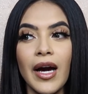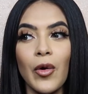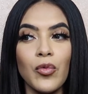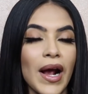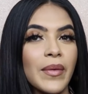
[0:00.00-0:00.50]

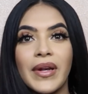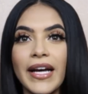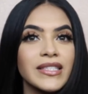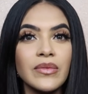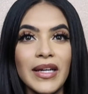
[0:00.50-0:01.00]
right
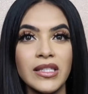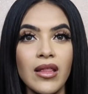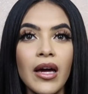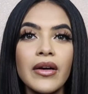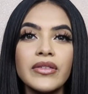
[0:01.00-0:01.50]
next to my
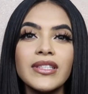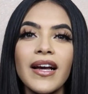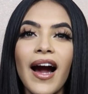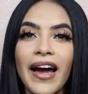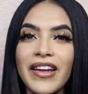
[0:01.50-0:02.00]
stilettos.
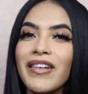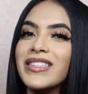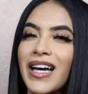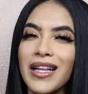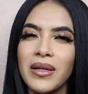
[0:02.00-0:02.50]
Like, I know
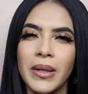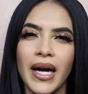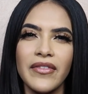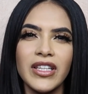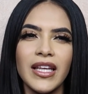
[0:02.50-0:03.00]
exactly where
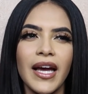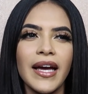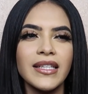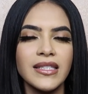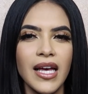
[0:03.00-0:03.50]
everything
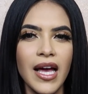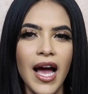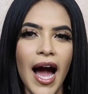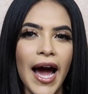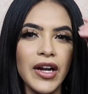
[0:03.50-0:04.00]
is.
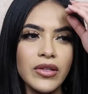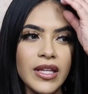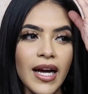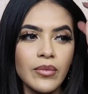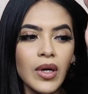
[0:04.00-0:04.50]
I don't
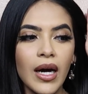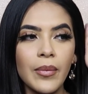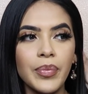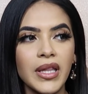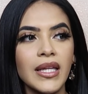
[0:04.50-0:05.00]
think I'm
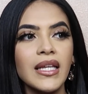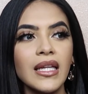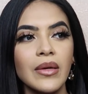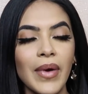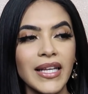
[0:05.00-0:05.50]

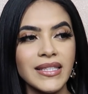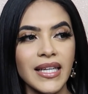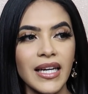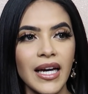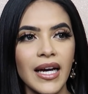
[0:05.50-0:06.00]
completely
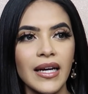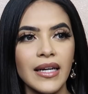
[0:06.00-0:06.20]
messy.